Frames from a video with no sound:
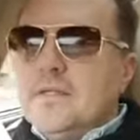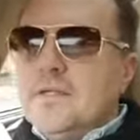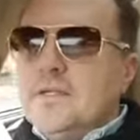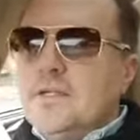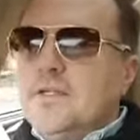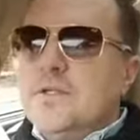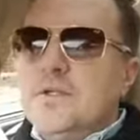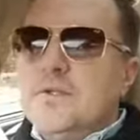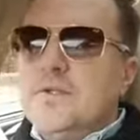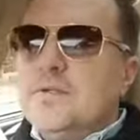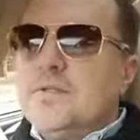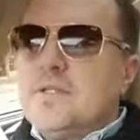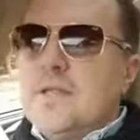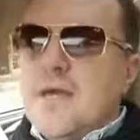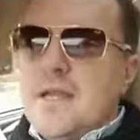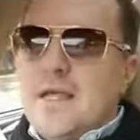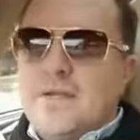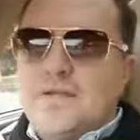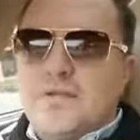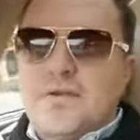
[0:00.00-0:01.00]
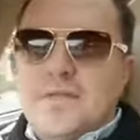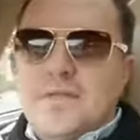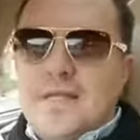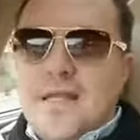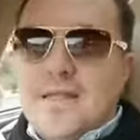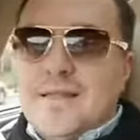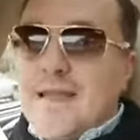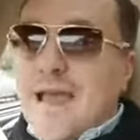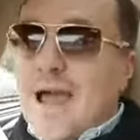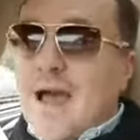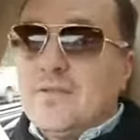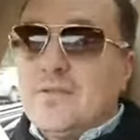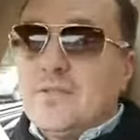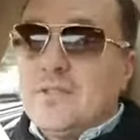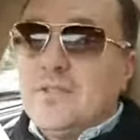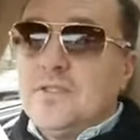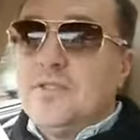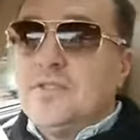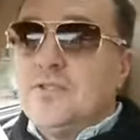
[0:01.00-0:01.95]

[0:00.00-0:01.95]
use that extra ten thousand